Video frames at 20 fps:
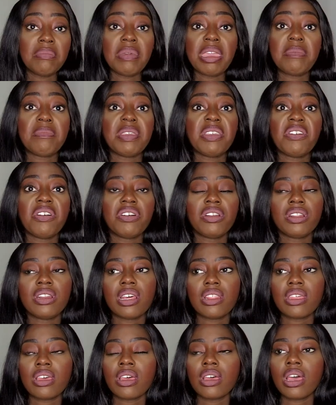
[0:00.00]
it may be on
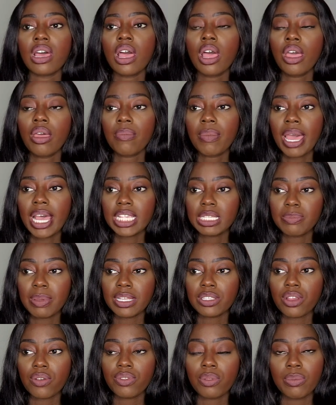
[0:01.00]
another
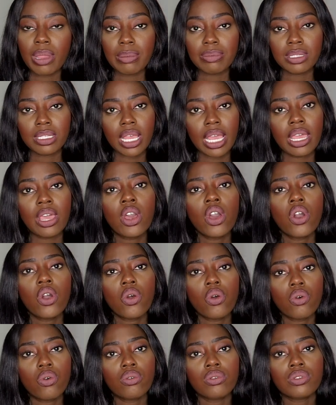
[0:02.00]
aspect of the website.
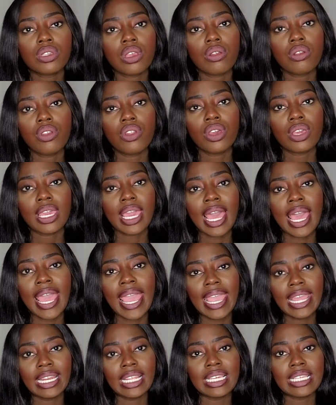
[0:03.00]
Also look
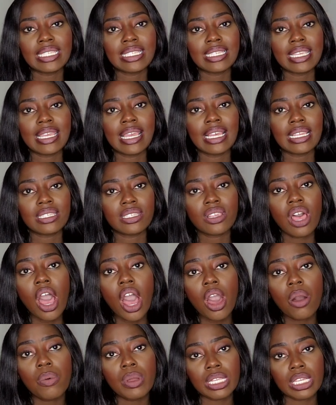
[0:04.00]
at any
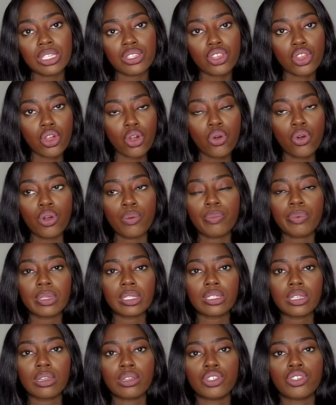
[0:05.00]
CSR, which is
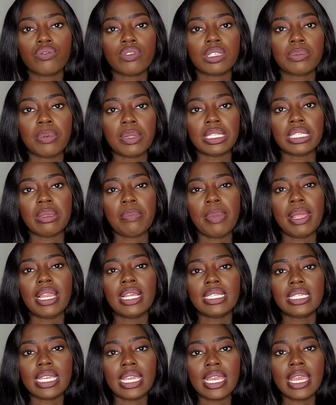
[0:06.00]
corporate social
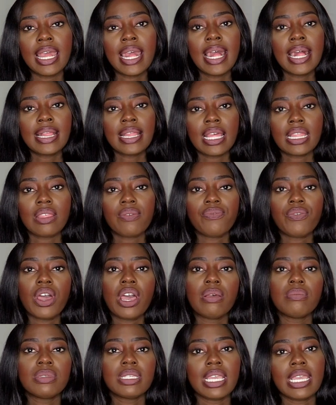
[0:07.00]
responsibility, that the
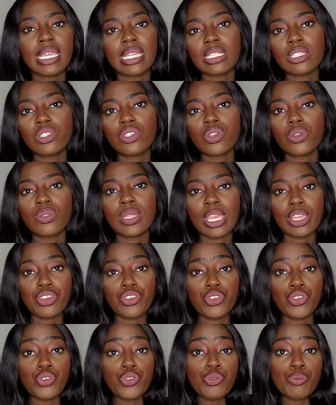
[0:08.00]
firm's into that
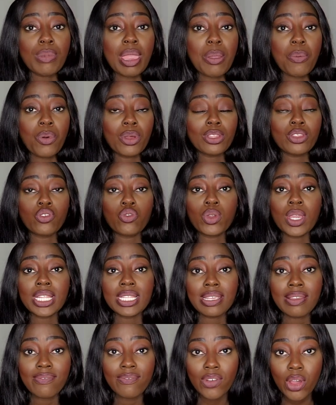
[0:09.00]
you may want to
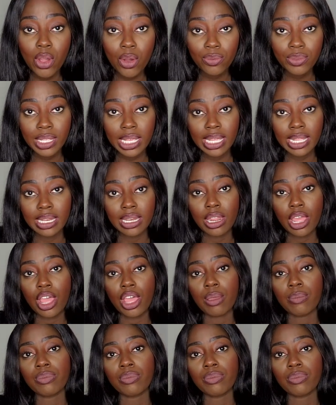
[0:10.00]
get involved in.